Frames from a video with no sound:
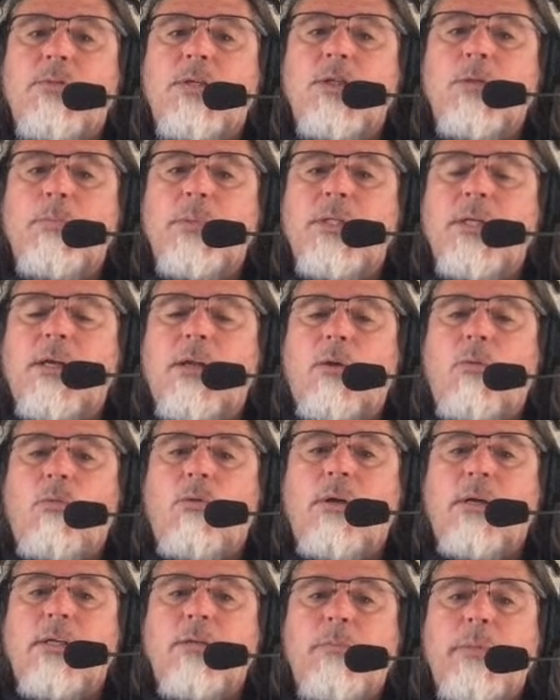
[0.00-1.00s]
This particular
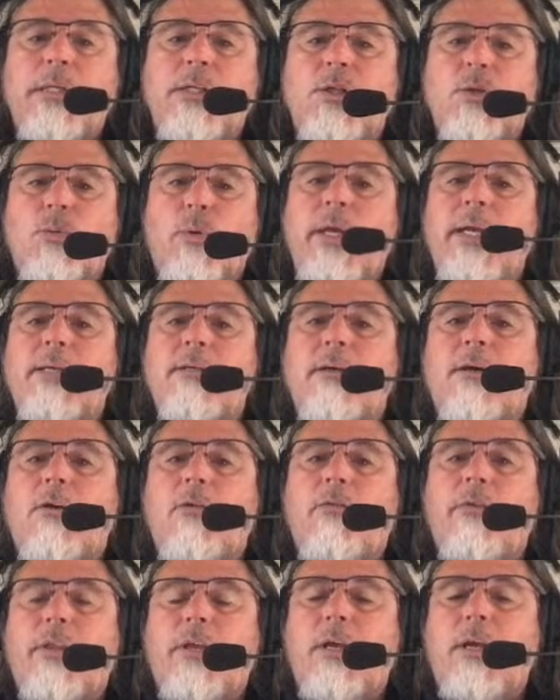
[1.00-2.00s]
one has been tweaked
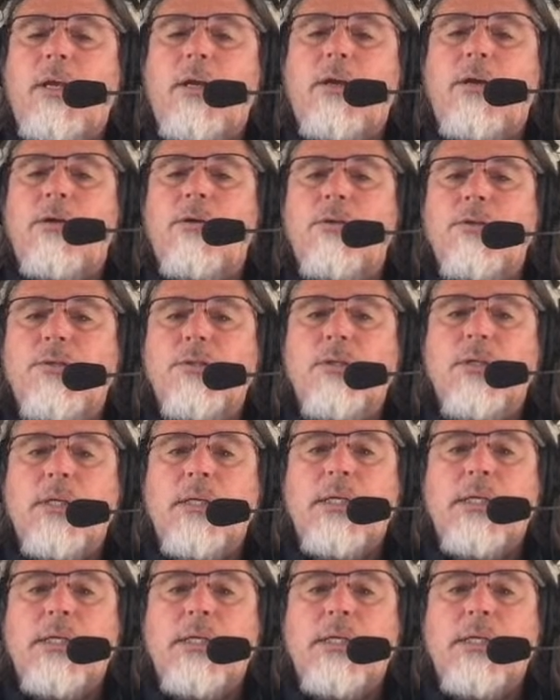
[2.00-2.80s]
over the years,